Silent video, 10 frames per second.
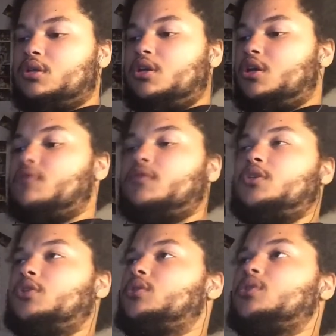Every
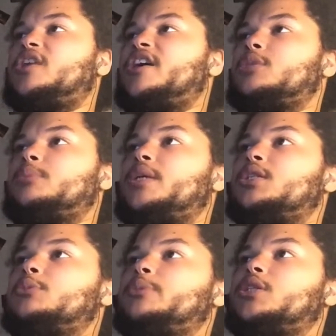Lucha Dragons match
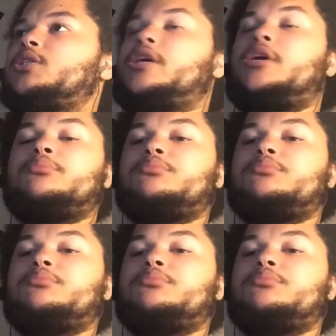has been the same.